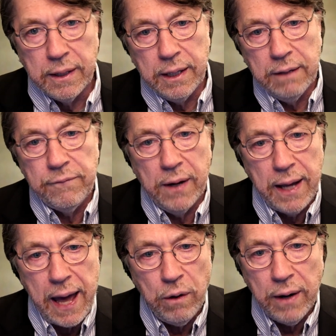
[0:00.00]
If I
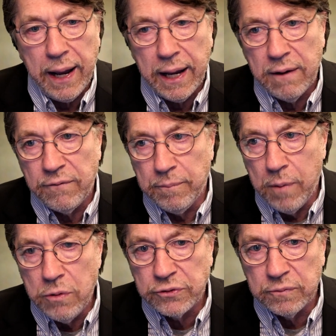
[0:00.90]
don't have
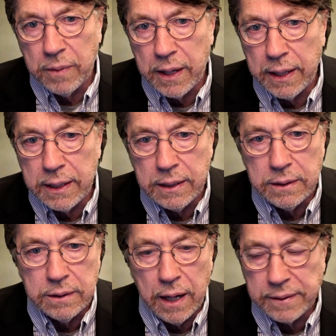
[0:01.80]
most of my
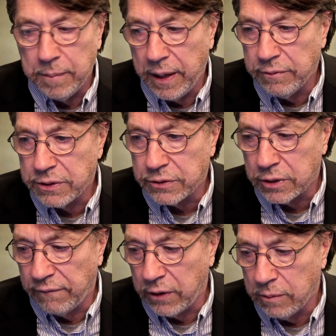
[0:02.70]
documentaries and
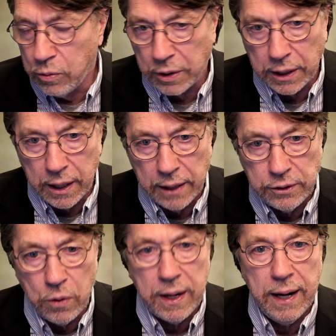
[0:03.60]
stuff that I'm working on,
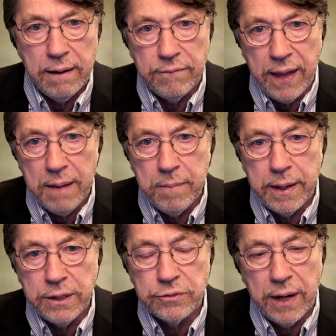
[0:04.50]
don't have that
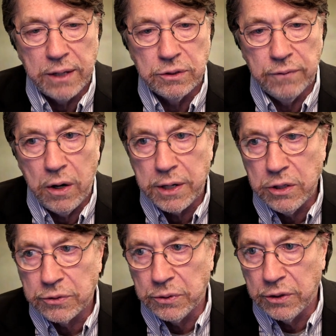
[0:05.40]
many tracks of audio, so